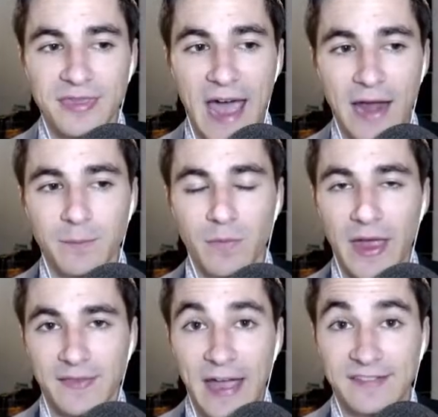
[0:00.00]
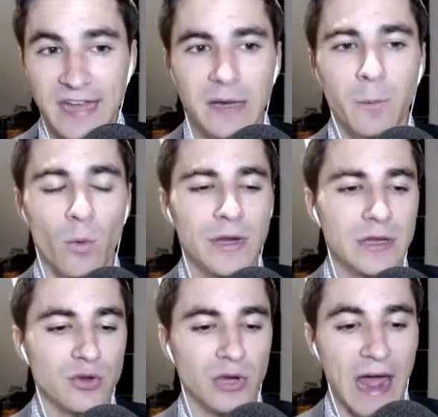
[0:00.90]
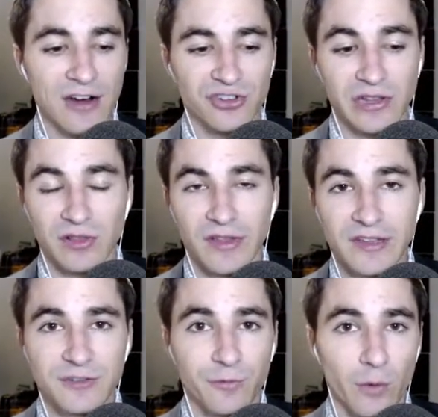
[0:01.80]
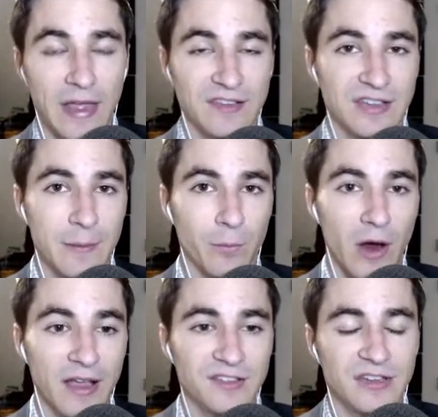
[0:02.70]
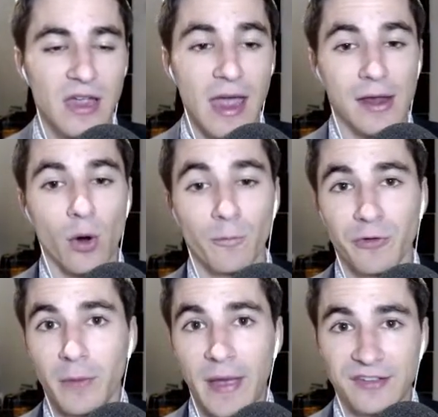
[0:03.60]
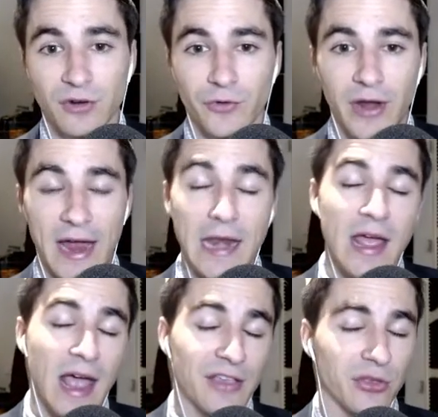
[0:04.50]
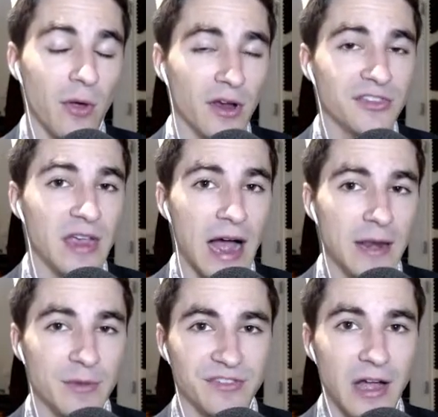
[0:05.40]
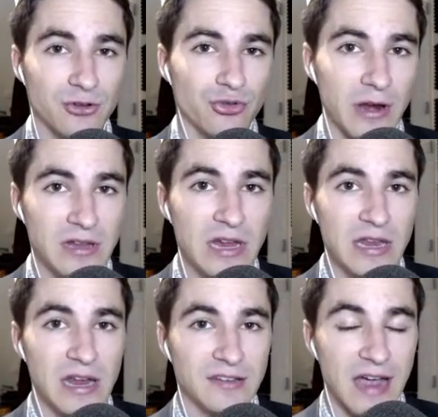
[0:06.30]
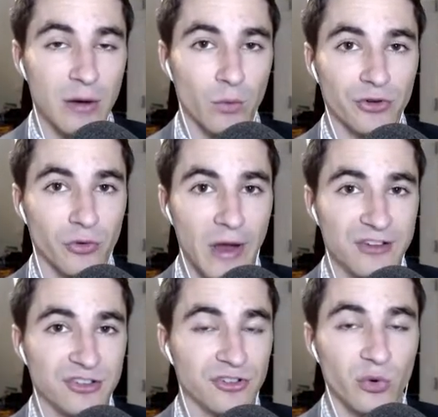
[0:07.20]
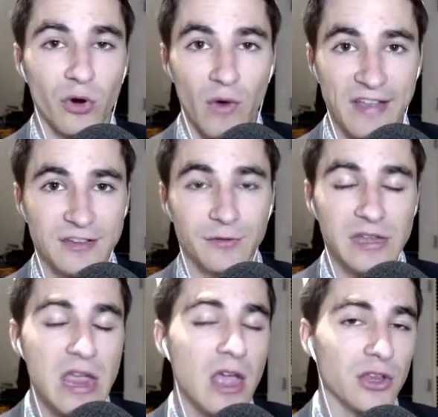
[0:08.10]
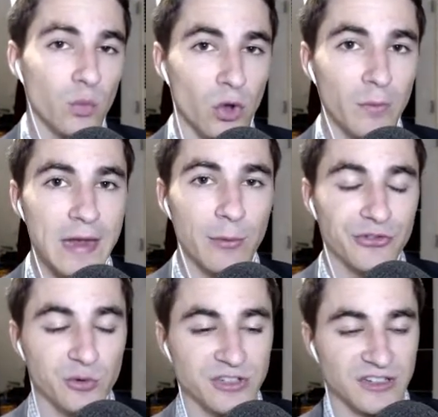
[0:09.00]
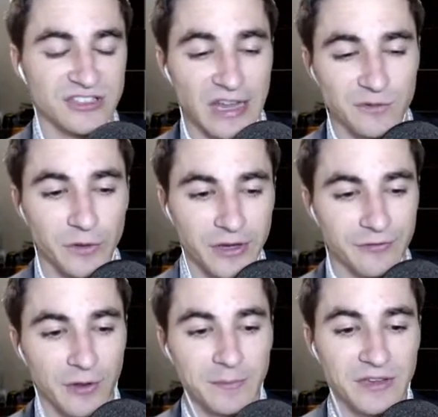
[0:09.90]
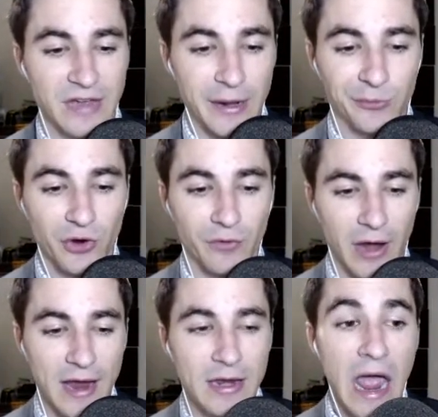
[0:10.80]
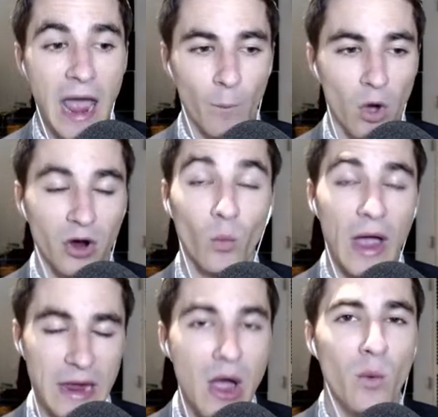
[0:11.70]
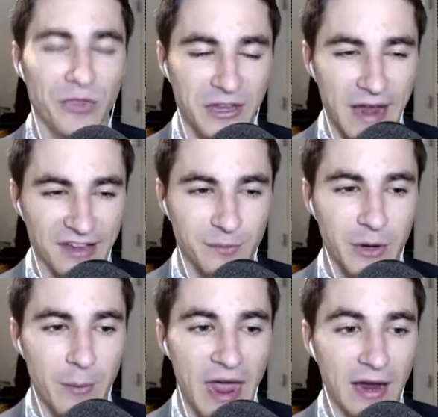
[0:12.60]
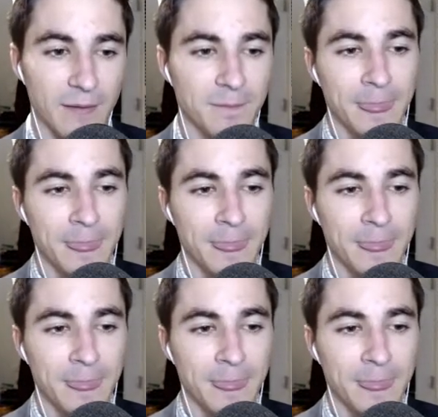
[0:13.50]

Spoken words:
that, like that data point, you can actually list for that same price and hope for the best overnight. As long as the item is not trending in a downward direction too aggressively, you will be able to successfully flip these items overnight and walk away with a nice bit of bank.